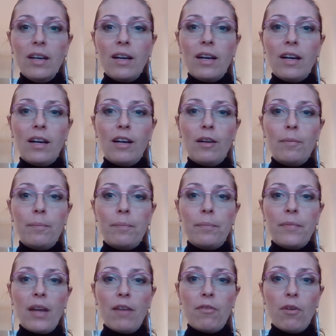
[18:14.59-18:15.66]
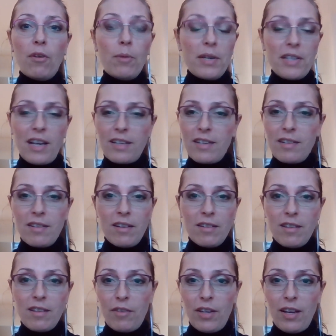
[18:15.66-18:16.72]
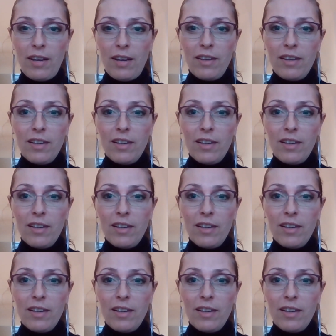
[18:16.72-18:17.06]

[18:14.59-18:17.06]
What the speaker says: I've always exercised every day.